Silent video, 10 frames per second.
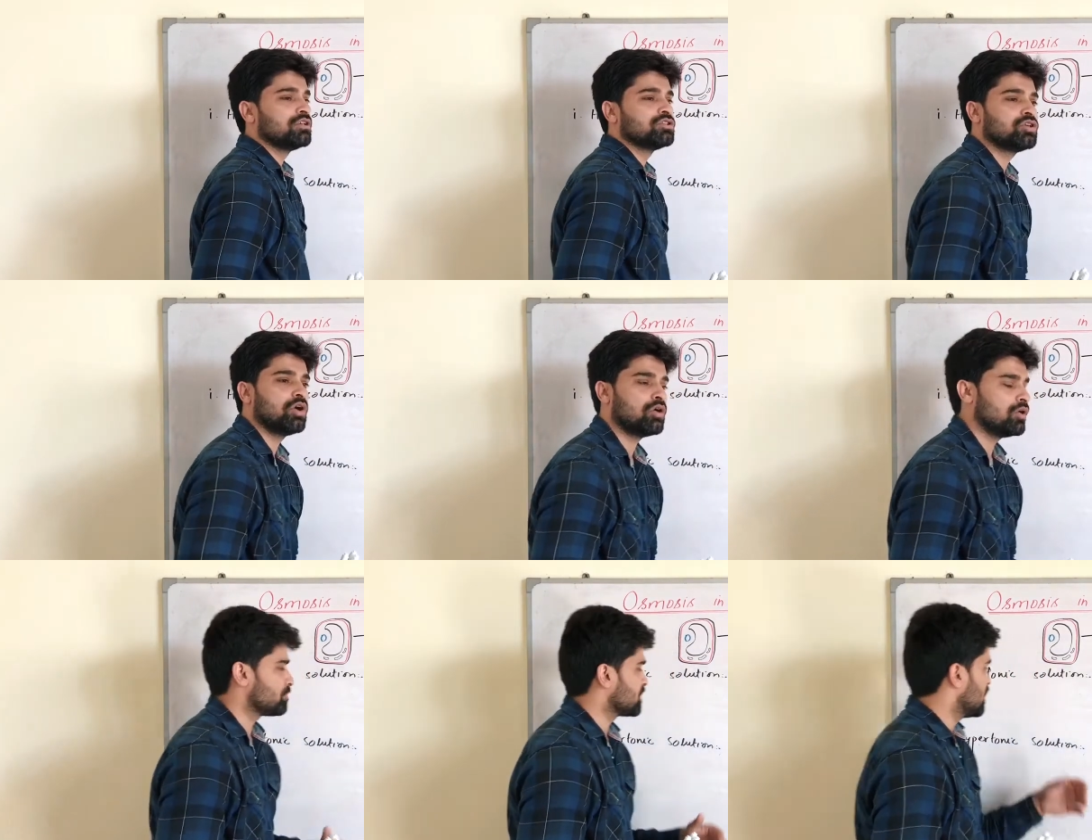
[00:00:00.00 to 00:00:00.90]

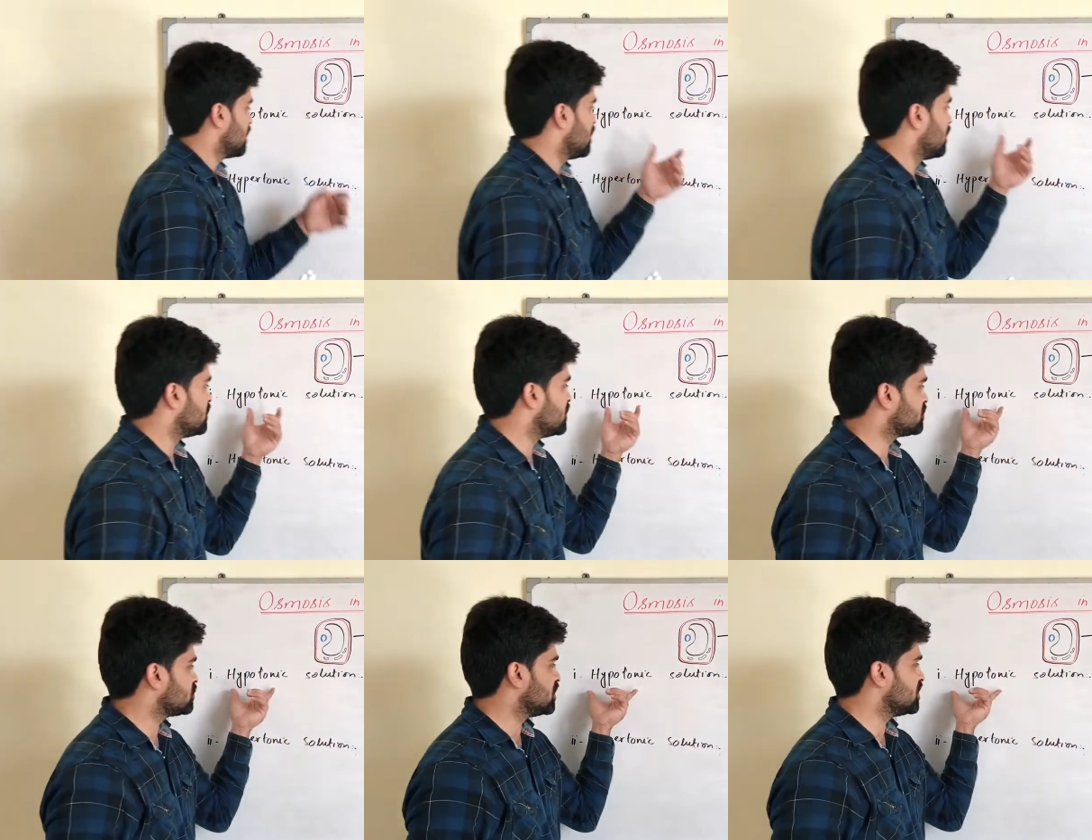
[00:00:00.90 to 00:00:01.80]
So, dear
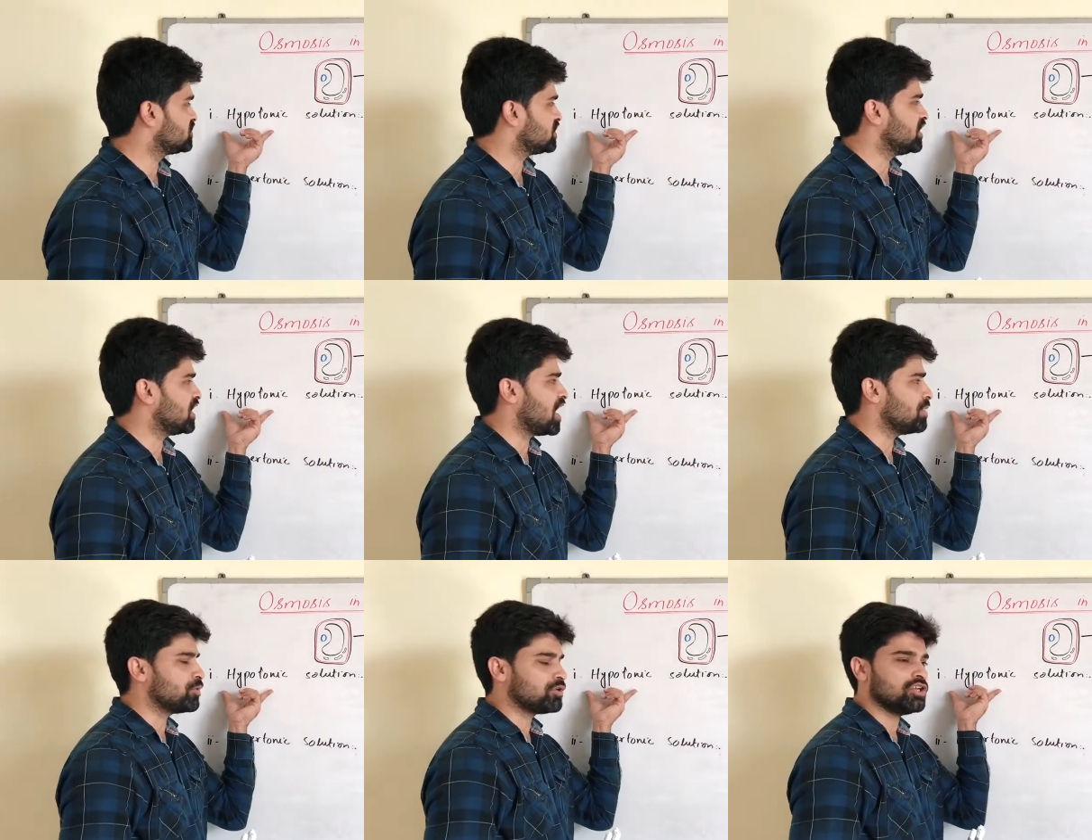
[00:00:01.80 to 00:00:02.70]
students, in
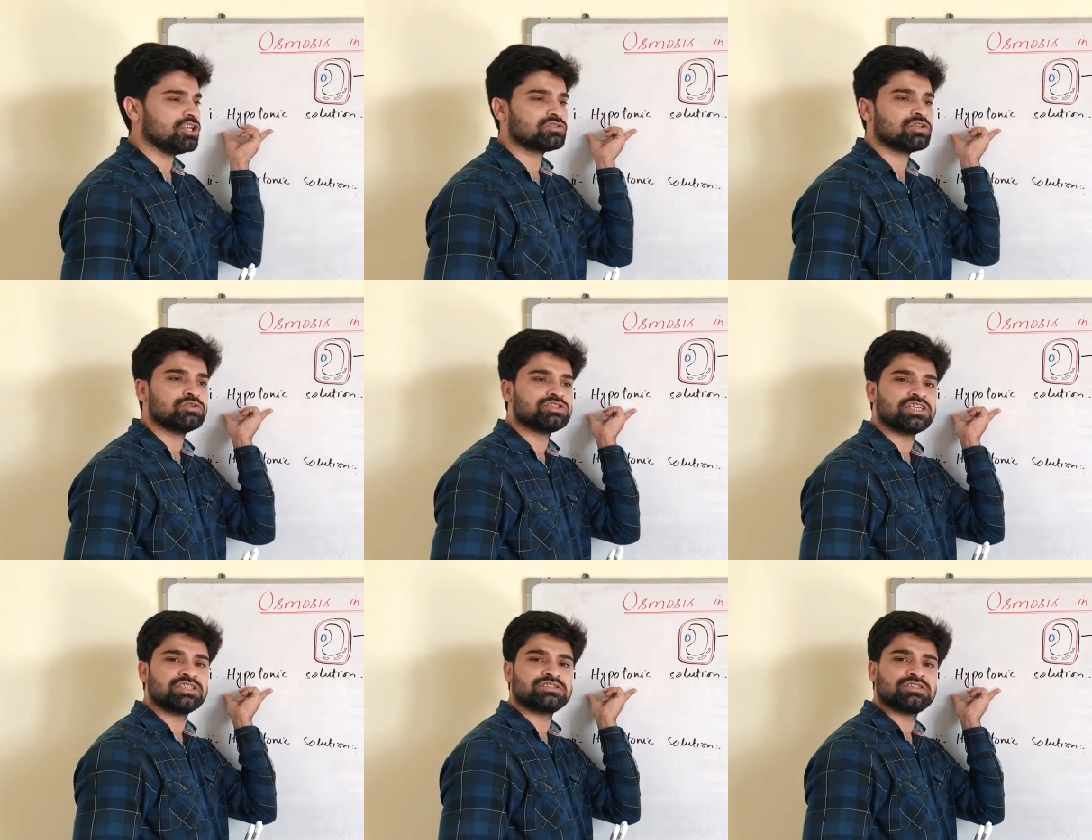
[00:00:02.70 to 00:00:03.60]
hypertonic
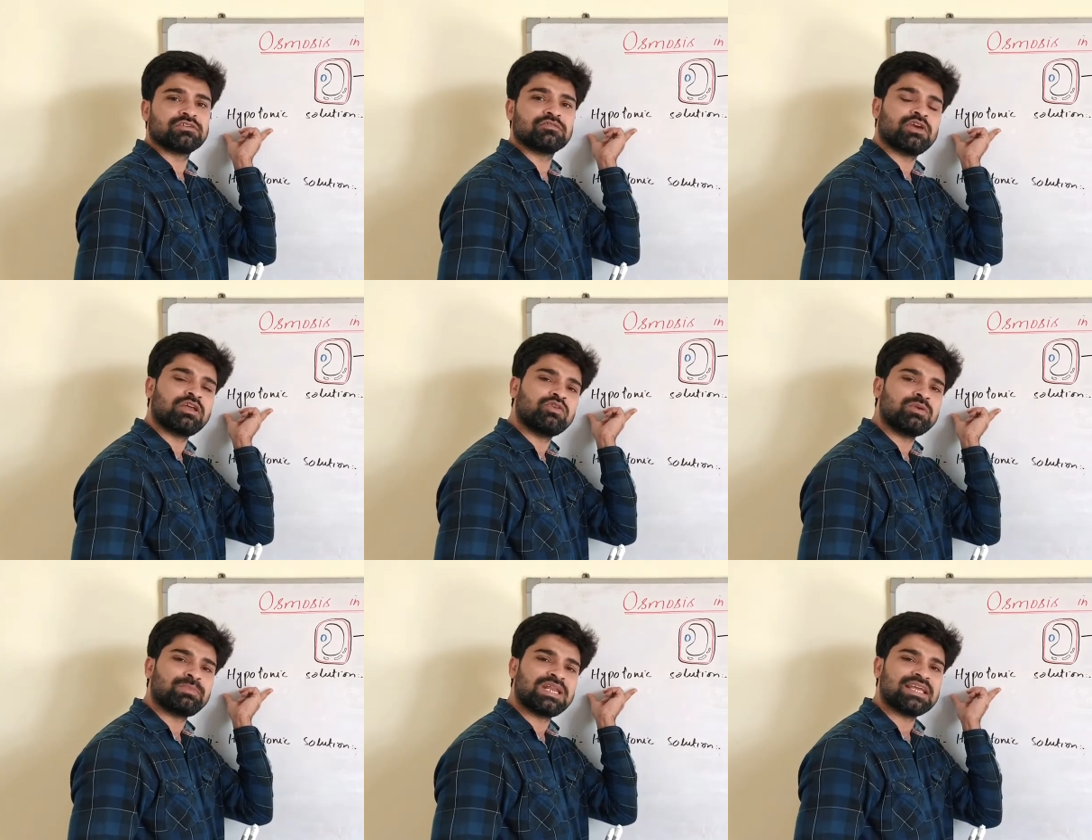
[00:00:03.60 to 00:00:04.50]
solutions, when we
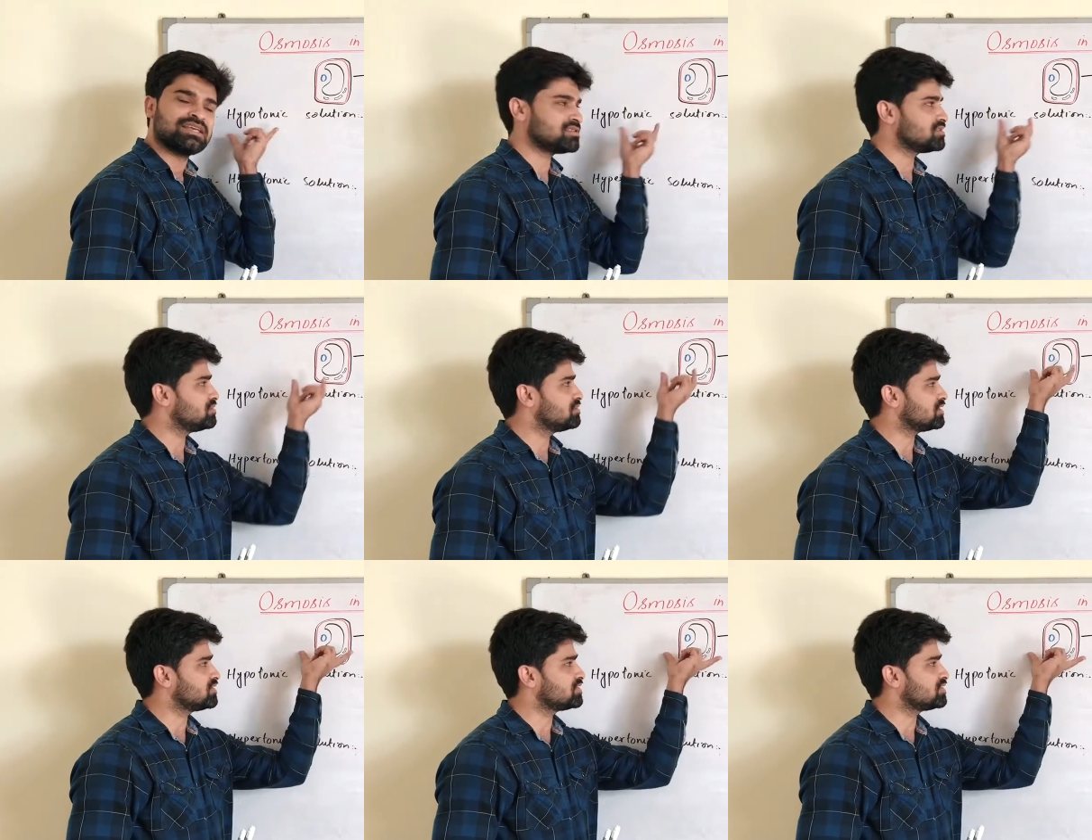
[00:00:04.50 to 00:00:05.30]
place the